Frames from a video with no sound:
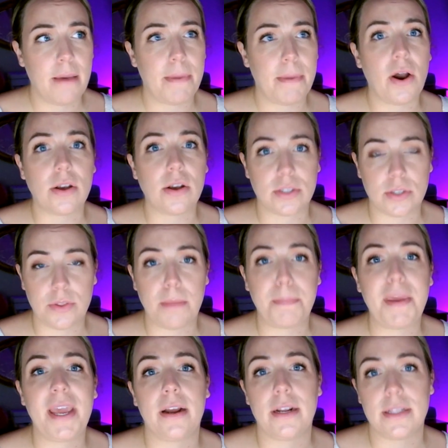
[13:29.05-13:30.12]
but also the
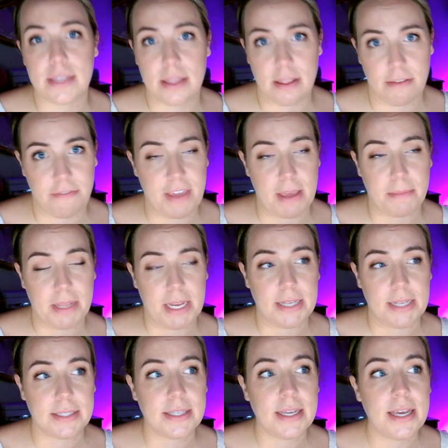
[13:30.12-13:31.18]
parents and the
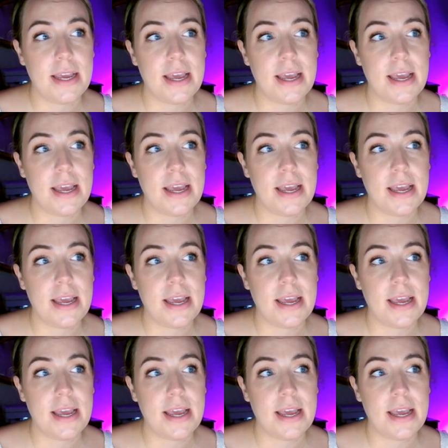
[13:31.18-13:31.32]
families